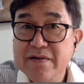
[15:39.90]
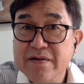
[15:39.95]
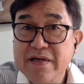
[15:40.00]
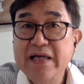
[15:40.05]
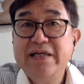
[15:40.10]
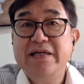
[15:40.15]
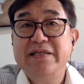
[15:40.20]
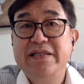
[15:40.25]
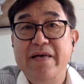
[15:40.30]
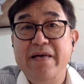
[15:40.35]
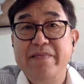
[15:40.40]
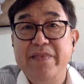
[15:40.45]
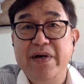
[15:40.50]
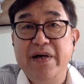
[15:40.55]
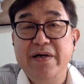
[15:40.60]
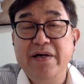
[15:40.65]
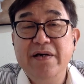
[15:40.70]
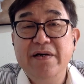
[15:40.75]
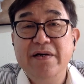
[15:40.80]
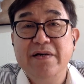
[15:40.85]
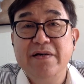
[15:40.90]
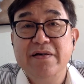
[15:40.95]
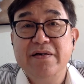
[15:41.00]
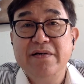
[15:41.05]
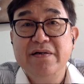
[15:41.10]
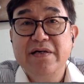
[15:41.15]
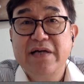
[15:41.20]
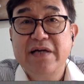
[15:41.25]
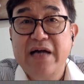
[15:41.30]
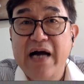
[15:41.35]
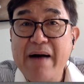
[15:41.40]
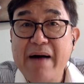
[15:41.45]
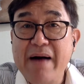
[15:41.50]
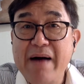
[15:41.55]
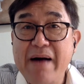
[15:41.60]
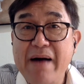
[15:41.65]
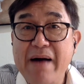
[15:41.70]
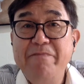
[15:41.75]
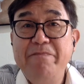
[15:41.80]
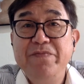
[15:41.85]
academia
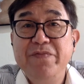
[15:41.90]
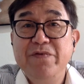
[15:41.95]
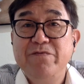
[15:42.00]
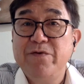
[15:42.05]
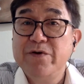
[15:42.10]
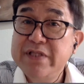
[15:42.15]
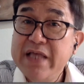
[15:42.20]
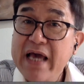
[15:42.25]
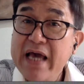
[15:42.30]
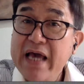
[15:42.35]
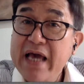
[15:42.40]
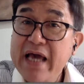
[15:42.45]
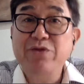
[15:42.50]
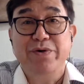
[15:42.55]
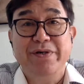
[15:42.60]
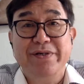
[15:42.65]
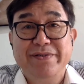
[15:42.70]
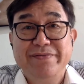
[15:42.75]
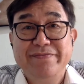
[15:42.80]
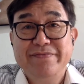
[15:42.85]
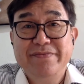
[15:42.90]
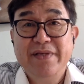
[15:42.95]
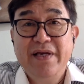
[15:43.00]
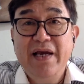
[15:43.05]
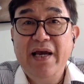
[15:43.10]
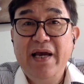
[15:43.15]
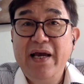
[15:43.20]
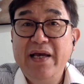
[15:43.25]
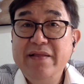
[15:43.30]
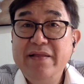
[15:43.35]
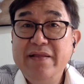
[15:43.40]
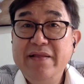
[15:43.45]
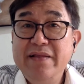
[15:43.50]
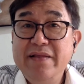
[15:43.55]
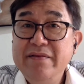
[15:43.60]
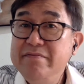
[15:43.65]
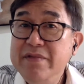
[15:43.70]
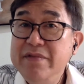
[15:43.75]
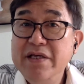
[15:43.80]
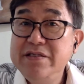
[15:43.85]
come for tenure, and
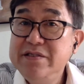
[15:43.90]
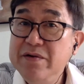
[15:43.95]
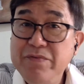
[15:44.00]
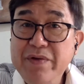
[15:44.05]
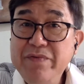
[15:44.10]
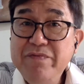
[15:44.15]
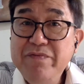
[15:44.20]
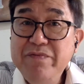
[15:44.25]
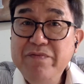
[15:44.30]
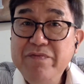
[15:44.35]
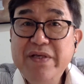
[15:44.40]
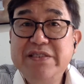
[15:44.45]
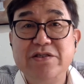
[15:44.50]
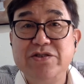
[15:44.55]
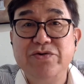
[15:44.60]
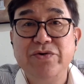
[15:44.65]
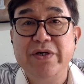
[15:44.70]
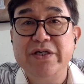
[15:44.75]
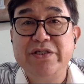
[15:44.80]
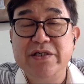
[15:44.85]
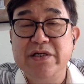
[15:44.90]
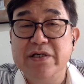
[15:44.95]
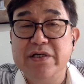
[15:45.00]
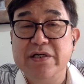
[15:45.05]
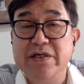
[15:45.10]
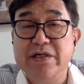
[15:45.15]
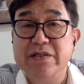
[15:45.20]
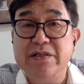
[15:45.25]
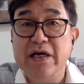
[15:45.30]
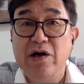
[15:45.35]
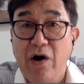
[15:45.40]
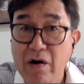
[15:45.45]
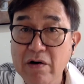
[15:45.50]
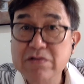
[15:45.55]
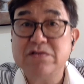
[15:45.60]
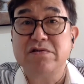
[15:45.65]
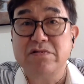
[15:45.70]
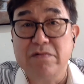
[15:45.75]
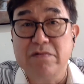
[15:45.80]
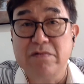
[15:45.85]
it's a win-win situation. They
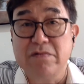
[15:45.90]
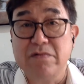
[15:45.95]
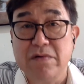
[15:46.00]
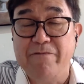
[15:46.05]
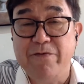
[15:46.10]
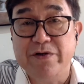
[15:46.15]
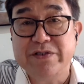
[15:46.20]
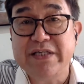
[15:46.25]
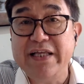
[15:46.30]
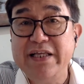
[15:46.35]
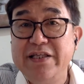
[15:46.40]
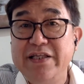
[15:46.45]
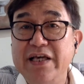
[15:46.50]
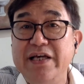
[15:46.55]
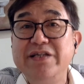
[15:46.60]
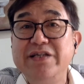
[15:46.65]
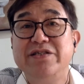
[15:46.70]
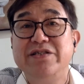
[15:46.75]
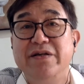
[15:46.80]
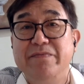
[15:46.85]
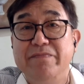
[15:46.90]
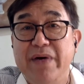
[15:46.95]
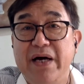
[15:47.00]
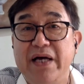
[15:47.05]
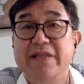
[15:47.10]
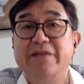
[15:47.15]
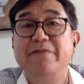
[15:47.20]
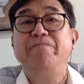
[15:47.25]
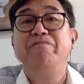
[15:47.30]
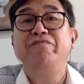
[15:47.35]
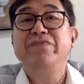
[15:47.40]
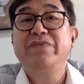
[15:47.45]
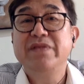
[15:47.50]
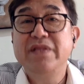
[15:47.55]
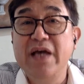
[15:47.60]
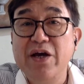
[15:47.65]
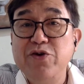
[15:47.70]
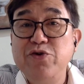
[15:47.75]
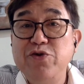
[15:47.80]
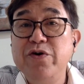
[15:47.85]
also come for sanitation, but
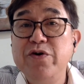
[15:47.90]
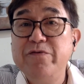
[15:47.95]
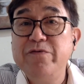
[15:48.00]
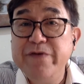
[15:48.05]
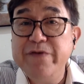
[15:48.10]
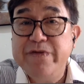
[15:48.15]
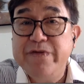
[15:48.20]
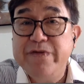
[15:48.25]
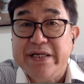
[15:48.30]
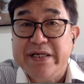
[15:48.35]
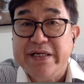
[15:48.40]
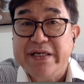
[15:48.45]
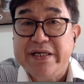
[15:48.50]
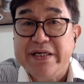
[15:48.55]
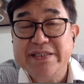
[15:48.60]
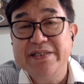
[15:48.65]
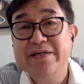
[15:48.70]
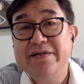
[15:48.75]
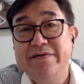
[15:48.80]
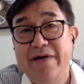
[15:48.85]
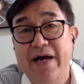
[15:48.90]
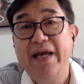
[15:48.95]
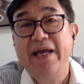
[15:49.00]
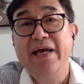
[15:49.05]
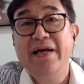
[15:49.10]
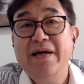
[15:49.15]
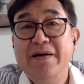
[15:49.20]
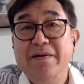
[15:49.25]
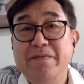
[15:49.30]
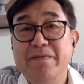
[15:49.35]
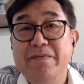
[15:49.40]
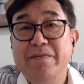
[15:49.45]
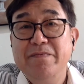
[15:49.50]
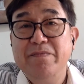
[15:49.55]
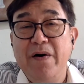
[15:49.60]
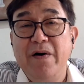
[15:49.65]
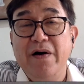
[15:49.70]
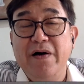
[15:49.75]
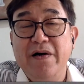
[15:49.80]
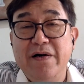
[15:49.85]
tenure first, right?
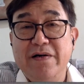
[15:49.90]
For